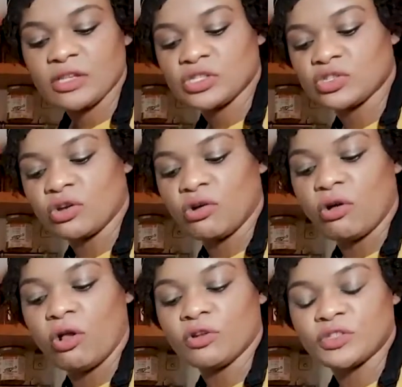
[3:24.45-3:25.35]
So
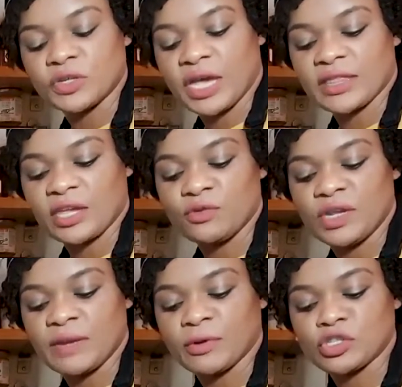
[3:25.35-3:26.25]
altogether you
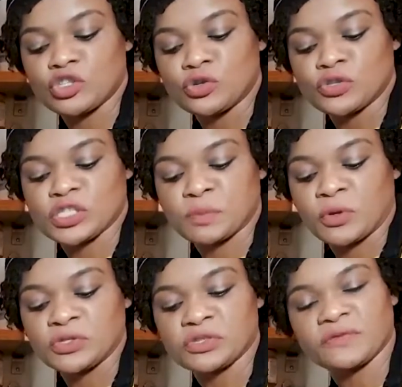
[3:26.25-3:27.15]
need about 2
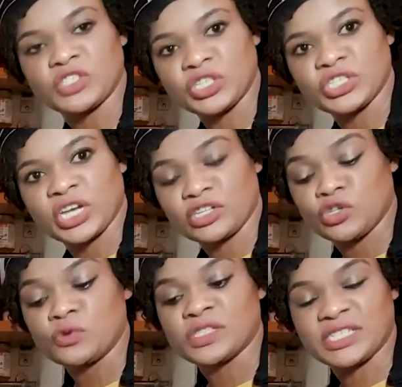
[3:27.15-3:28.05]
spoons of ginger,
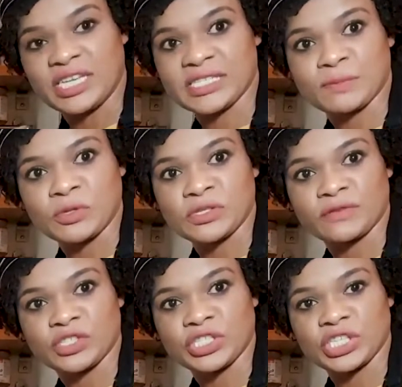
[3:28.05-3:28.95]
2 teaspoons
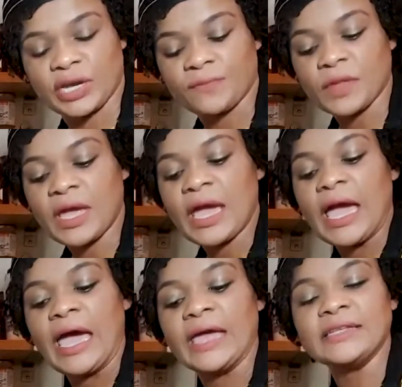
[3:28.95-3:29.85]
of ginger,
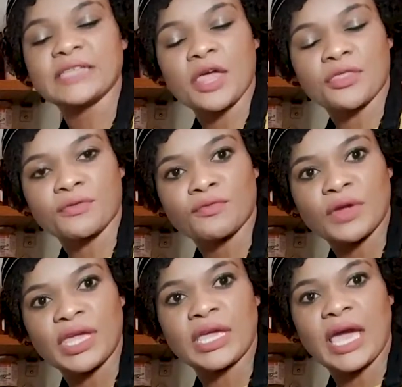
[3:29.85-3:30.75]
and
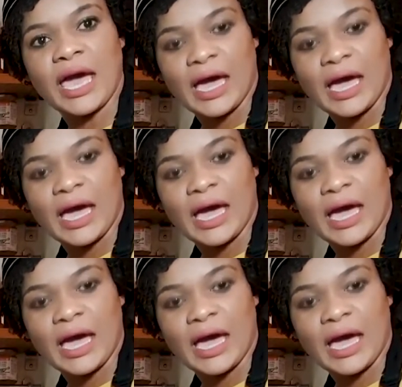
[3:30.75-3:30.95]
3